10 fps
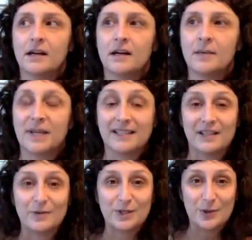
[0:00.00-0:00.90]
because
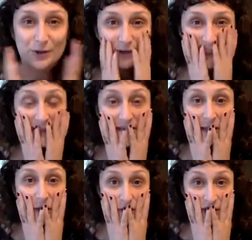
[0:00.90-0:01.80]
I was so nervous. I was
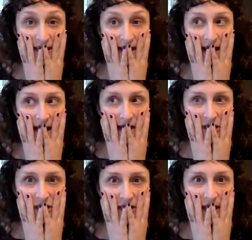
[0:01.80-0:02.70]
like, oh shit, I
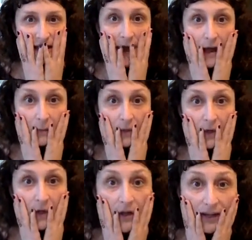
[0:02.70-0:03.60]
actually got up
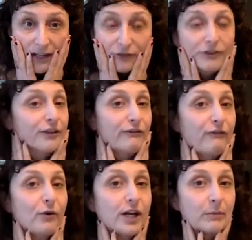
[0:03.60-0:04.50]
in front of
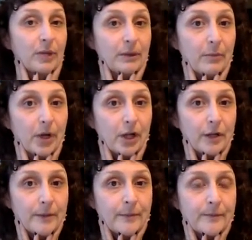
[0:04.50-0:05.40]
40 people